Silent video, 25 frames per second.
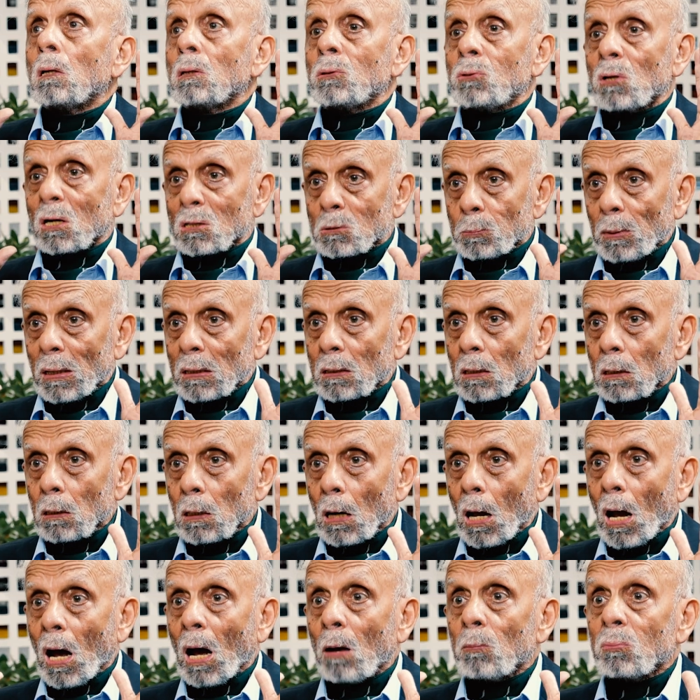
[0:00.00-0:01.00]
judgmental.
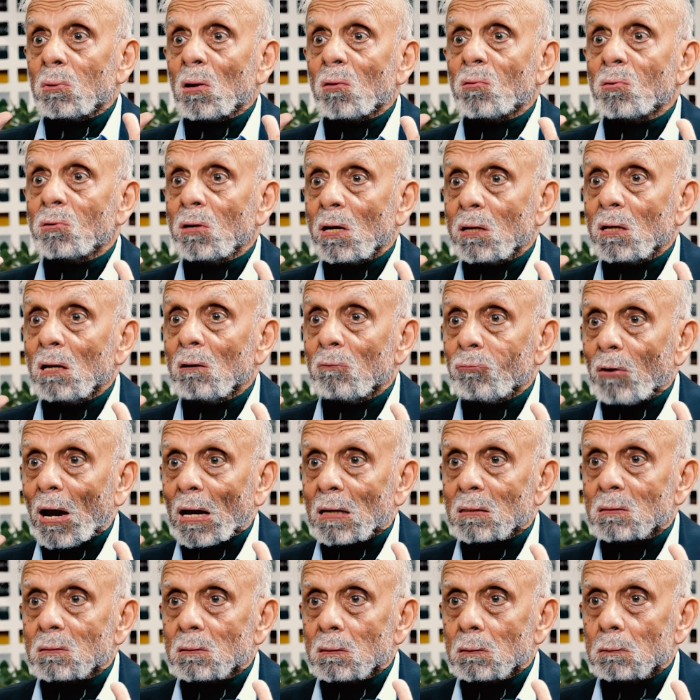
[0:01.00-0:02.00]
I'm just stating
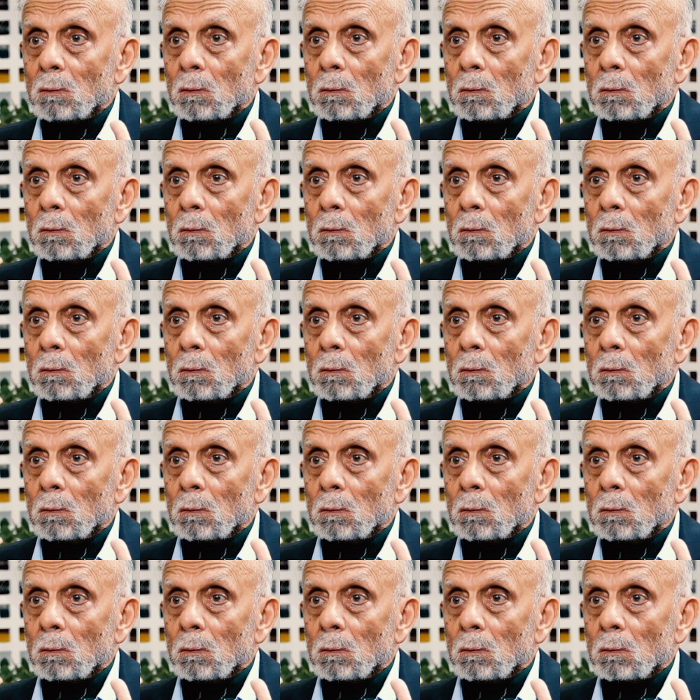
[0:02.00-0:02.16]
facts.